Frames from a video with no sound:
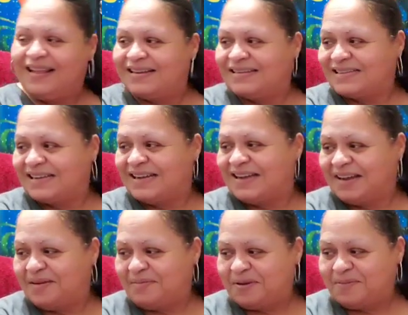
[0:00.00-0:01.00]
let's see
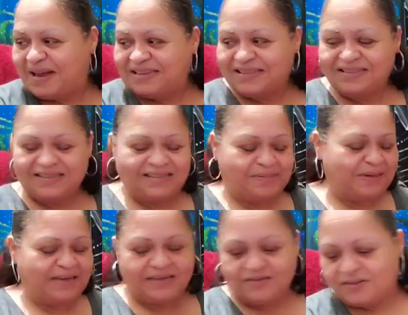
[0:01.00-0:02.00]
give me messages
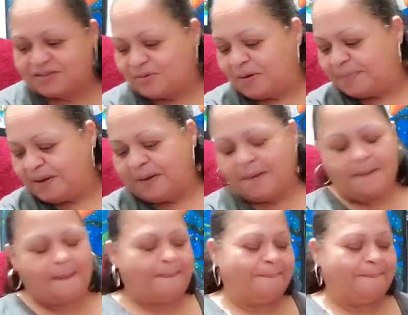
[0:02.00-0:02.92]
please for Scorpio